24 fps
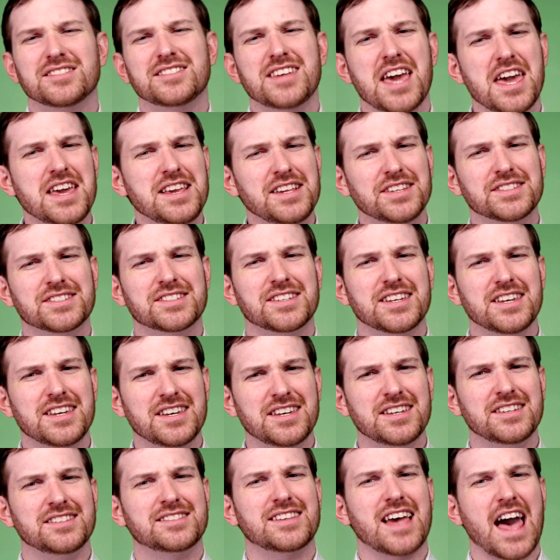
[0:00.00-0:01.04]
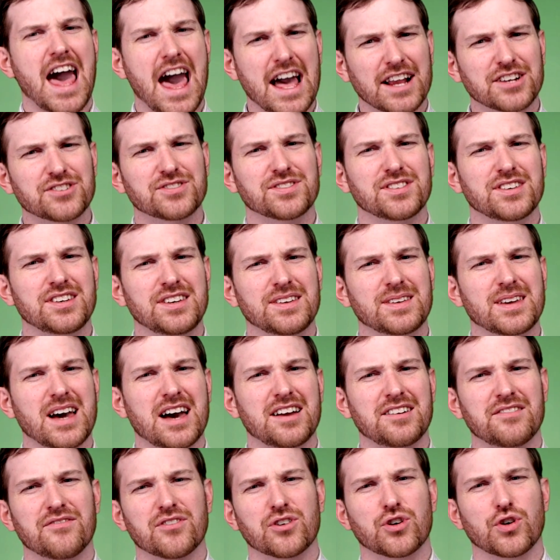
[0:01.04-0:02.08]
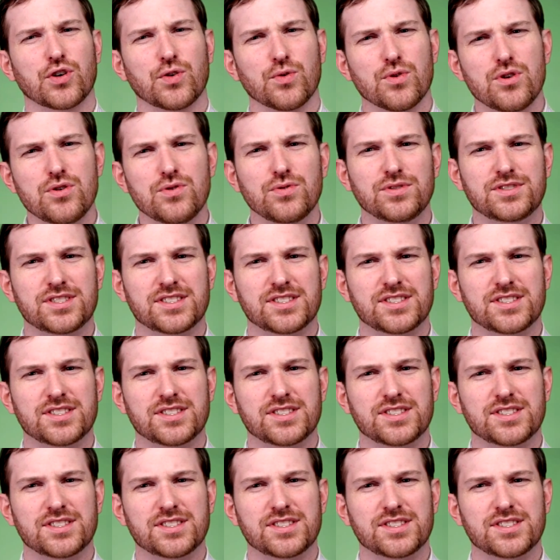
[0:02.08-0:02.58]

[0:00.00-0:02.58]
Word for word: Taste is actually kind of a crude